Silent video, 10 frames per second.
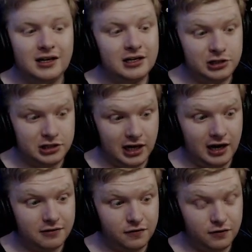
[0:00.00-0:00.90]

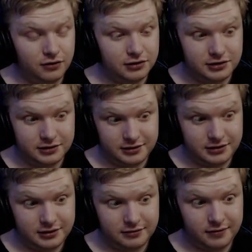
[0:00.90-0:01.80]
Dark
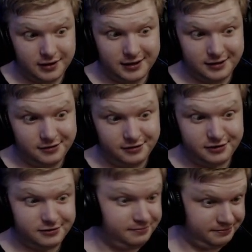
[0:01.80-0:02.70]
Forces
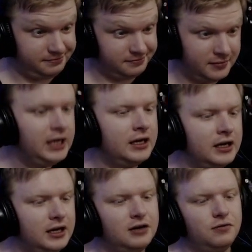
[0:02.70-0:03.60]
files,
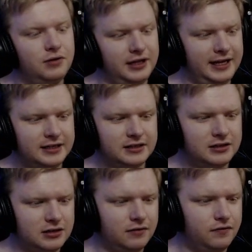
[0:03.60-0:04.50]
were
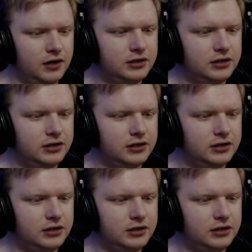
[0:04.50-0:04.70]
then converted